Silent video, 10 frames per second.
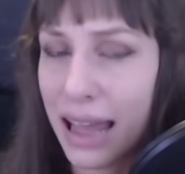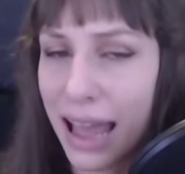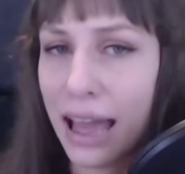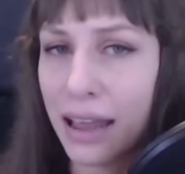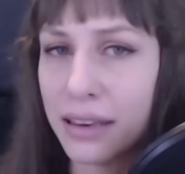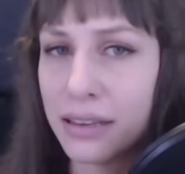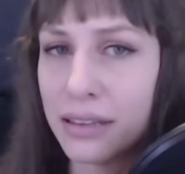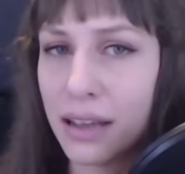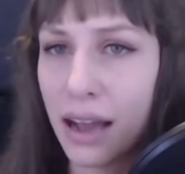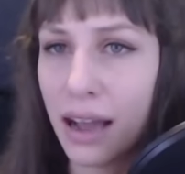
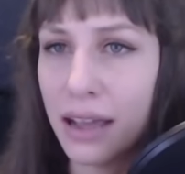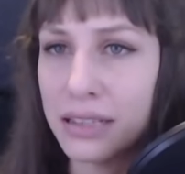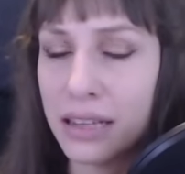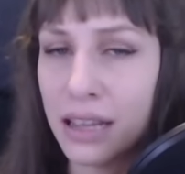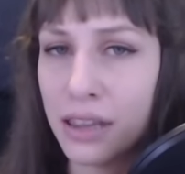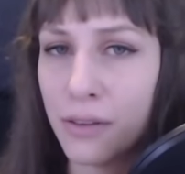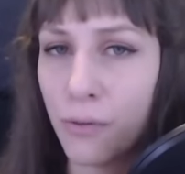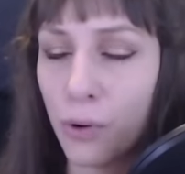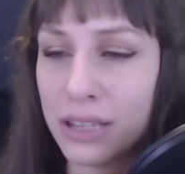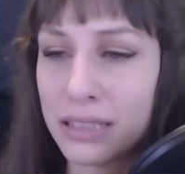and I did the
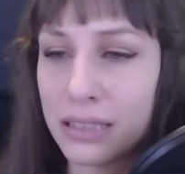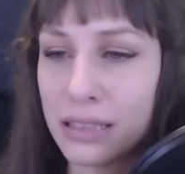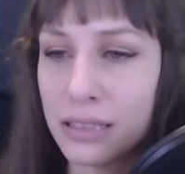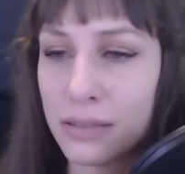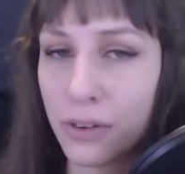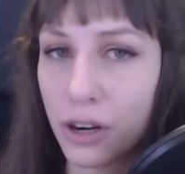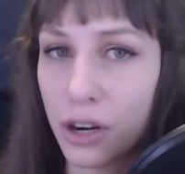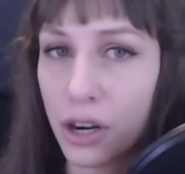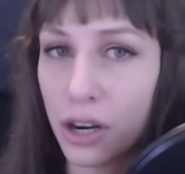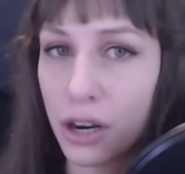voices for
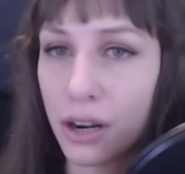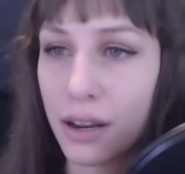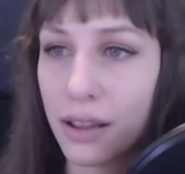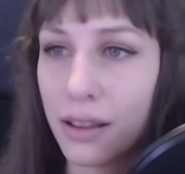her.